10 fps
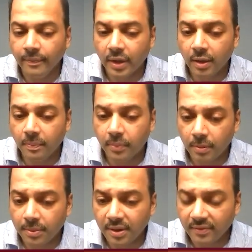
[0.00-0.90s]

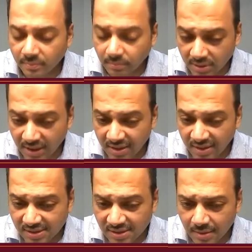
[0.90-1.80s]
Probably in 10
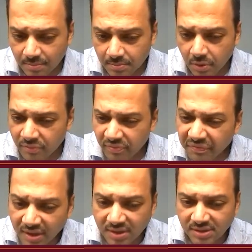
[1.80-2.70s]
years time or
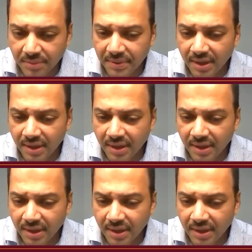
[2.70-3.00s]
15 years time,